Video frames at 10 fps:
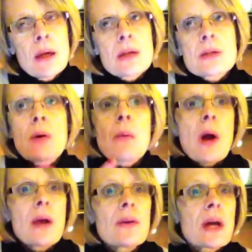So I
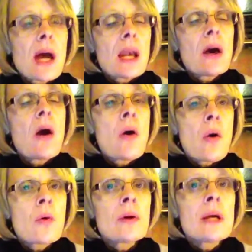want you to kind of
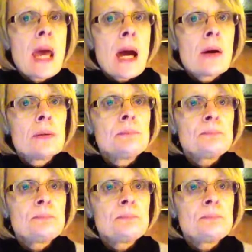hone down